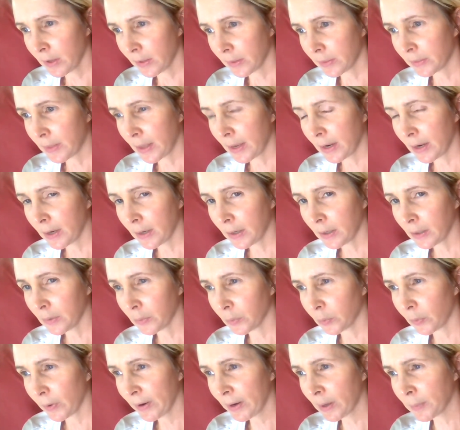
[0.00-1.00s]
They
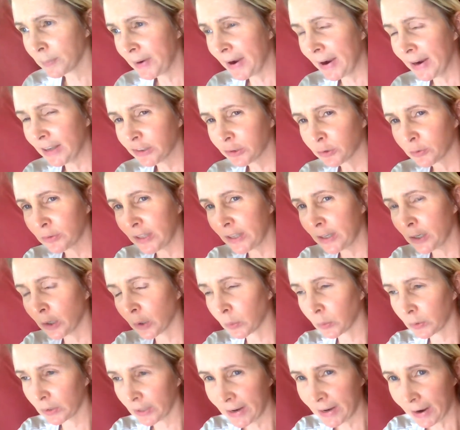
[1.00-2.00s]
wear a mask when they don't
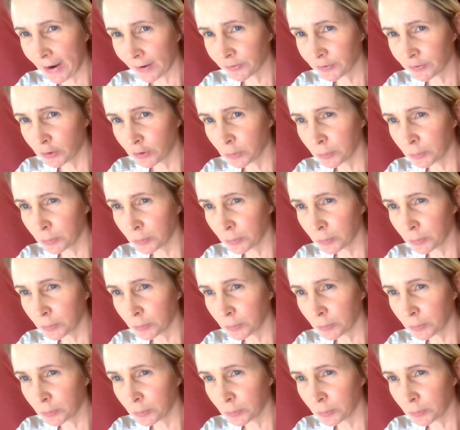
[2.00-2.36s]
really have to,